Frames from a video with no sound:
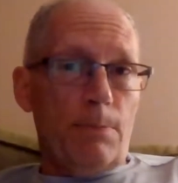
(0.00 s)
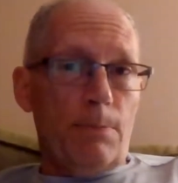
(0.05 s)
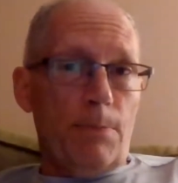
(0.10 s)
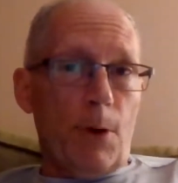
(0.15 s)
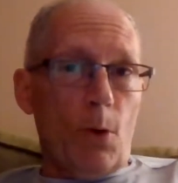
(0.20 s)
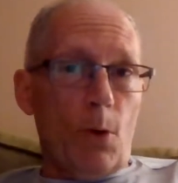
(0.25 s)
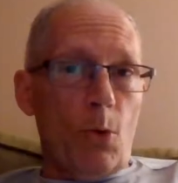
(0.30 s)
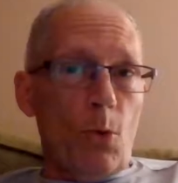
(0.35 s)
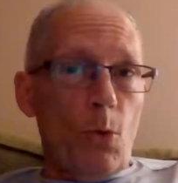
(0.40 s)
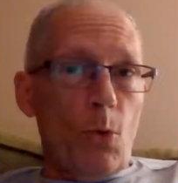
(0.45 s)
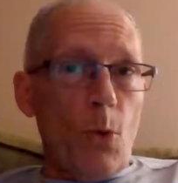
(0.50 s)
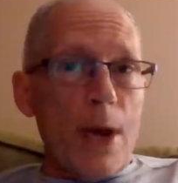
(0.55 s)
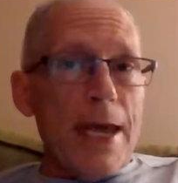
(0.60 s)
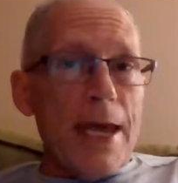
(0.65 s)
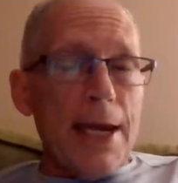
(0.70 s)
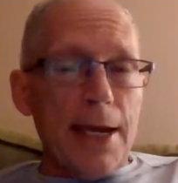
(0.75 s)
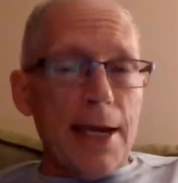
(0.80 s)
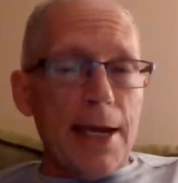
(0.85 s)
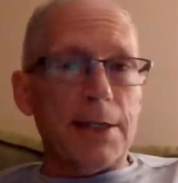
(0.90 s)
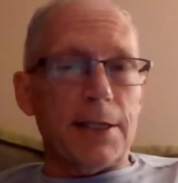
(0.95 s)
But we
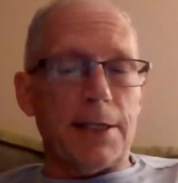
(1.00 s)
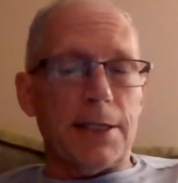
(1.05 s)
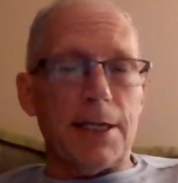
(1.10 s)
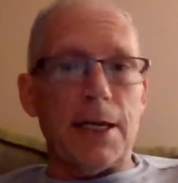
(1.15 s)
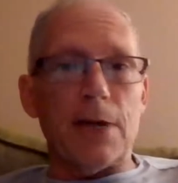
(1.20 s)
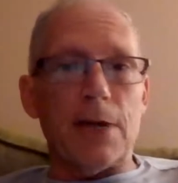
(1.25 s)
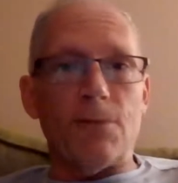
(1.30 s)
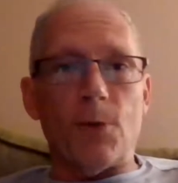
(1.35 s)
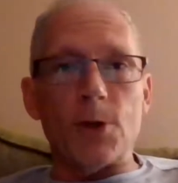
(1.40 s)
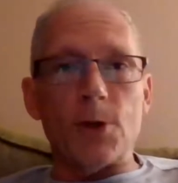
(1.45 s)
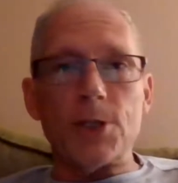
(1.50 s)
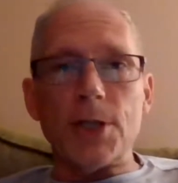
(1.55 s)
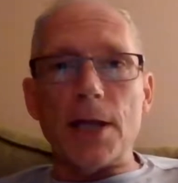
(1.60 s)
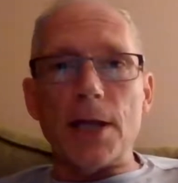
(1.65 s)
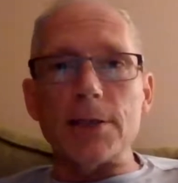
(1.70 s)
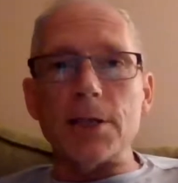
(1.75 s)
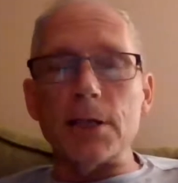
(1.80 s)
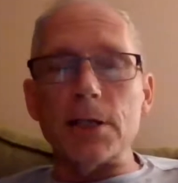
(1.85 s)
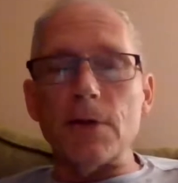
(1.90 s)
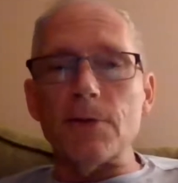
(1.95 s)
can see, if we're
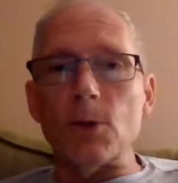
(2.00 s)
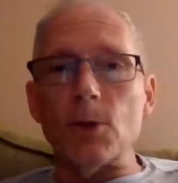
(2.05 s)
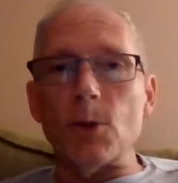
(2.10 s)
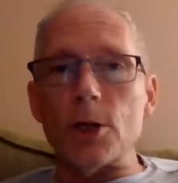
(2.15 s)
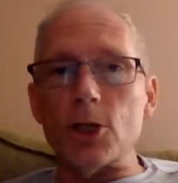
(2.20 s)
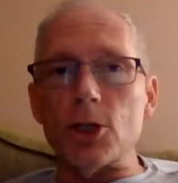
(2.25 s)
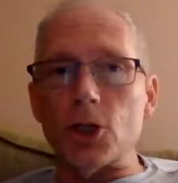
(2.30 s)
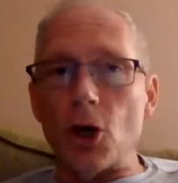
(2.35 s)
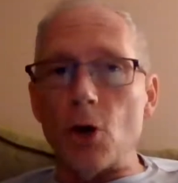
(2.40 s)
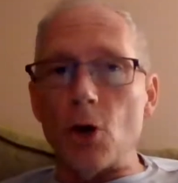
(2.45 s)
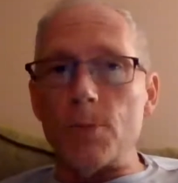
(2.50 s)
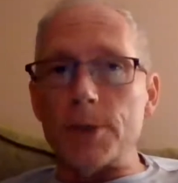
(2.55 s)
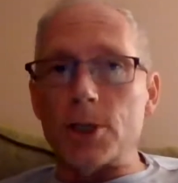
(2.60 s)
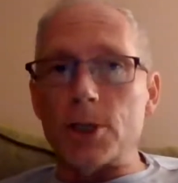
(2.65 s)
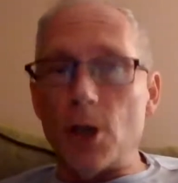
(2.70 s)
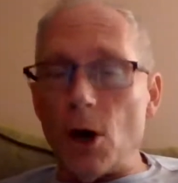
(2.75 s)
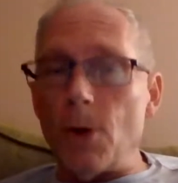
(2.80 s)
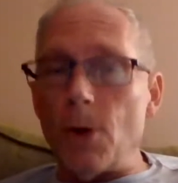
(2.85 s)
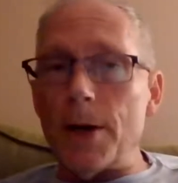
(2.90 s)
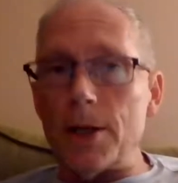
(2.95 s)
sensitive to what Job is
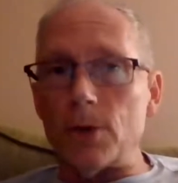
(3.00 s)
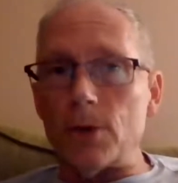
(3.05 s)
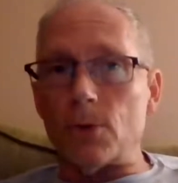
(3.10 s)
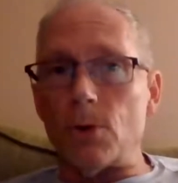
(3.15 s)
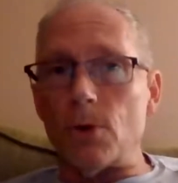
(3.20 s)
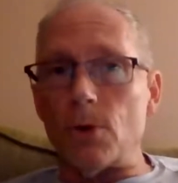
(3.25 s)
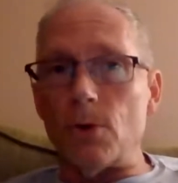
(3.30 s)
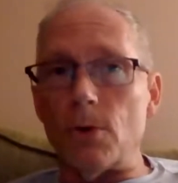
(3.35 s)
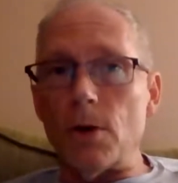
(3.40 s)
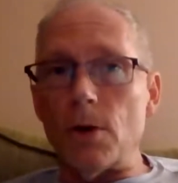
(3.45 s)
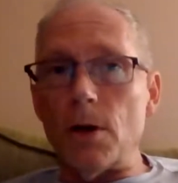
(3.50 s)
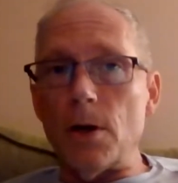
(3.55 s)
going through,